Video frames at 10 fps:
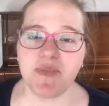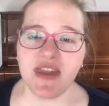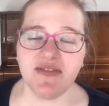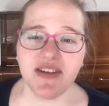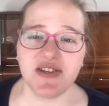
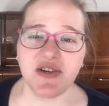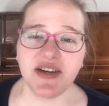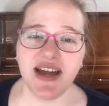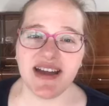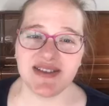
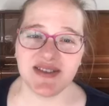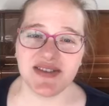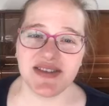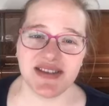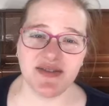Victoria has
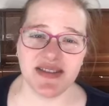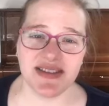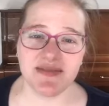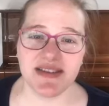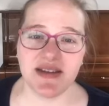also suffered
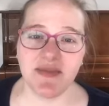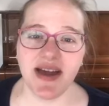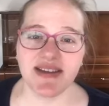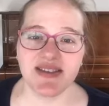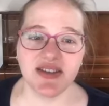some
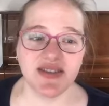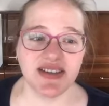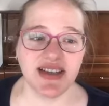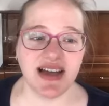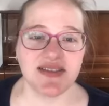setbacks over
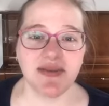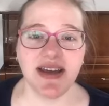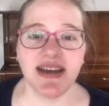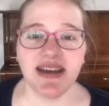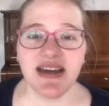the last
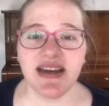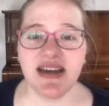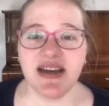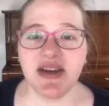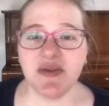week,
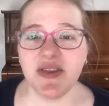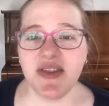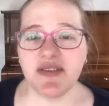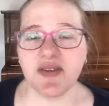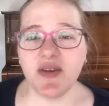with
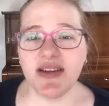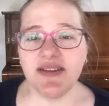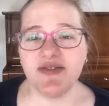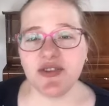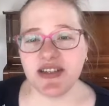their rolling
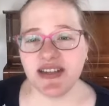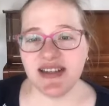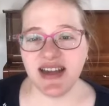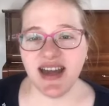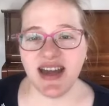
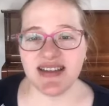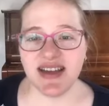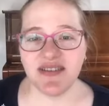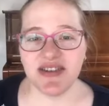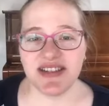14-day case
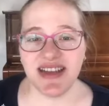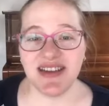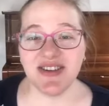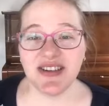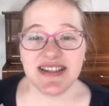average
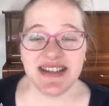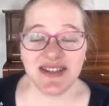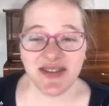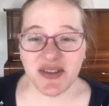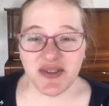
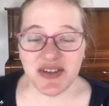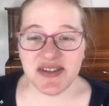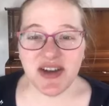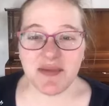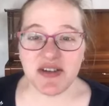increasing for the first
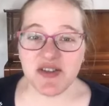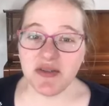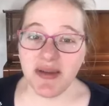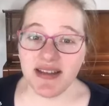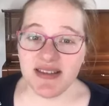time in
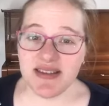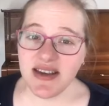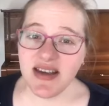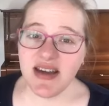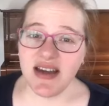2 months,
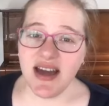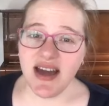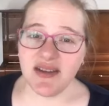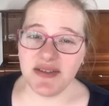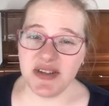
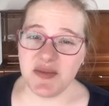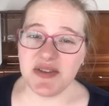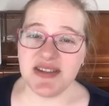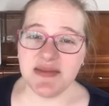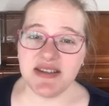which
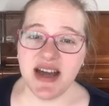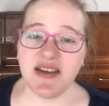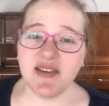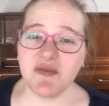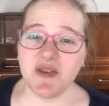puts some
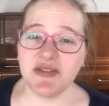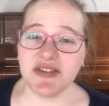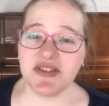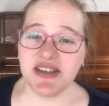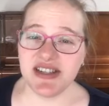doubt on what
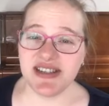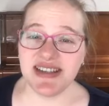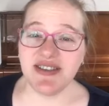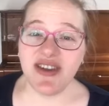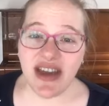restrictions,
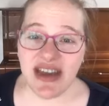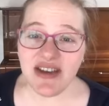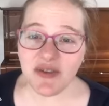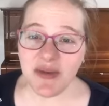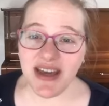if any,
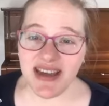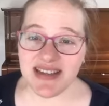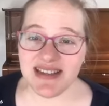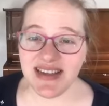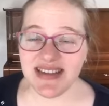could be
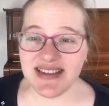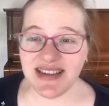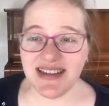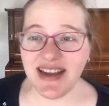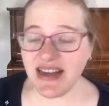eased next
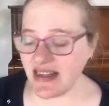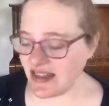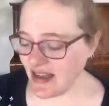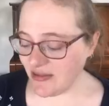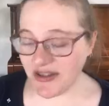Sunday,
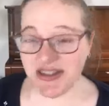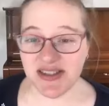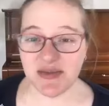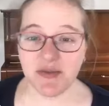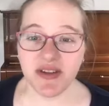which
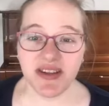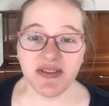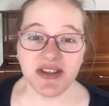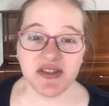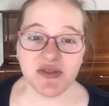is what the
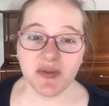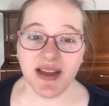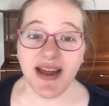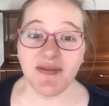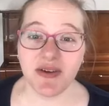original
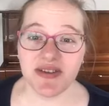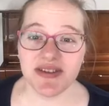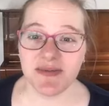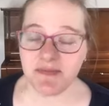plan was.